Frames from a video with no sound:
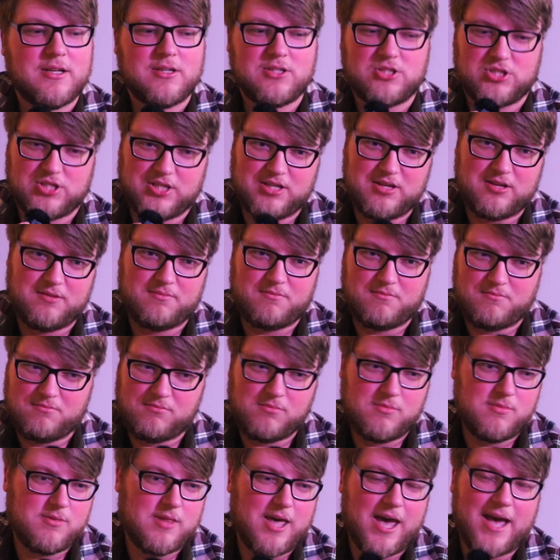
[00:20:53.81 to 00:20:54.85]
she
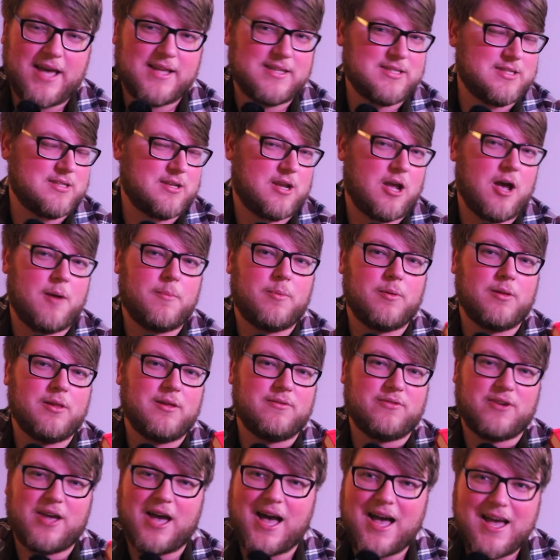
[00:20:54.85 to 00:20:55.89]
has a couple
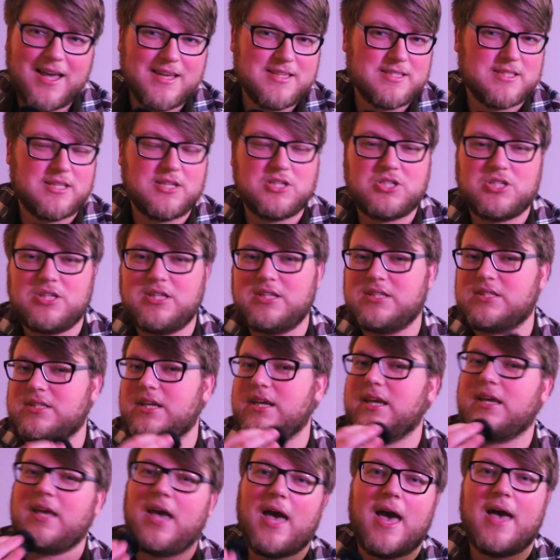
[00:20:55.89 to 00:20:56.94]
of guys that she's
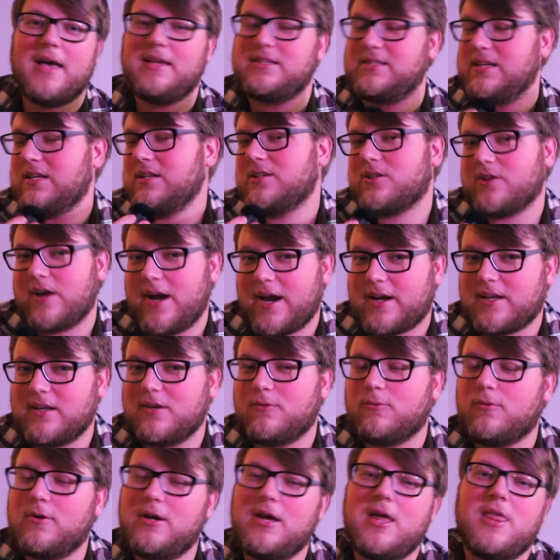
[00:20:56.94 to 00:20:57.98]
like has
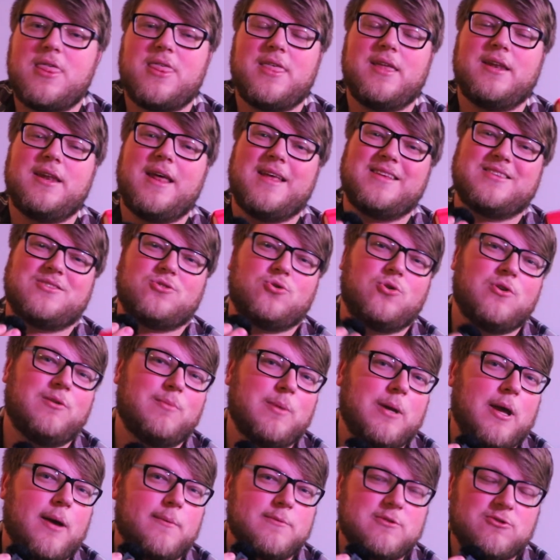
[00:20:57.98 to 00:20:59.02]
interacted with and has sort
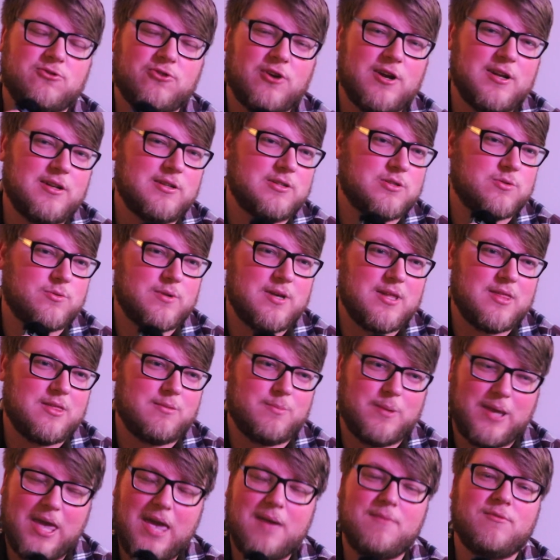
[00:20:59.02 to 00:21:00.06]
of became friends
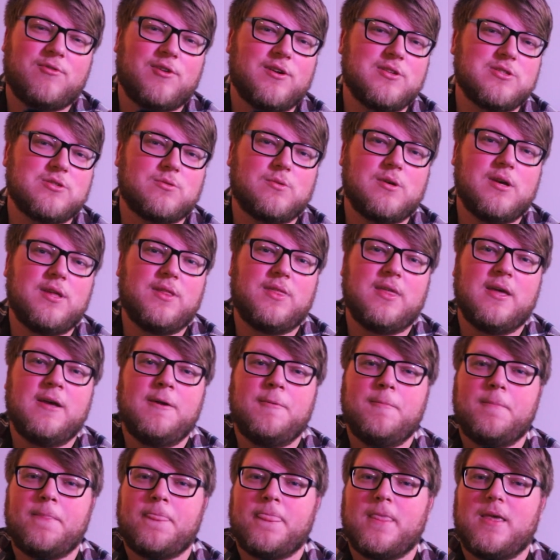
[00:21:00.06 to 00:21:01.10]

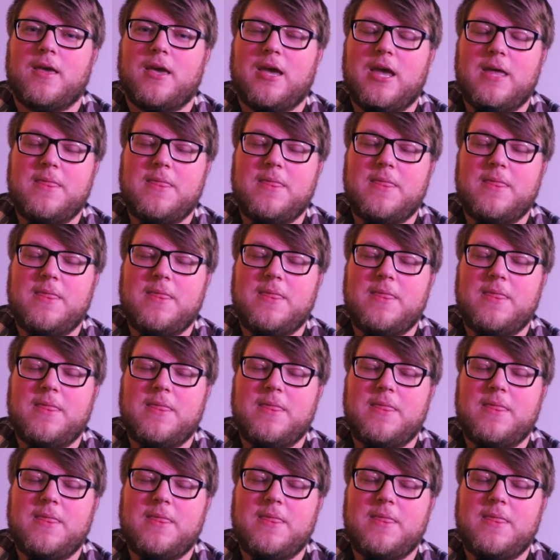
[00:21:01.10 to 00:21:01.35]
with.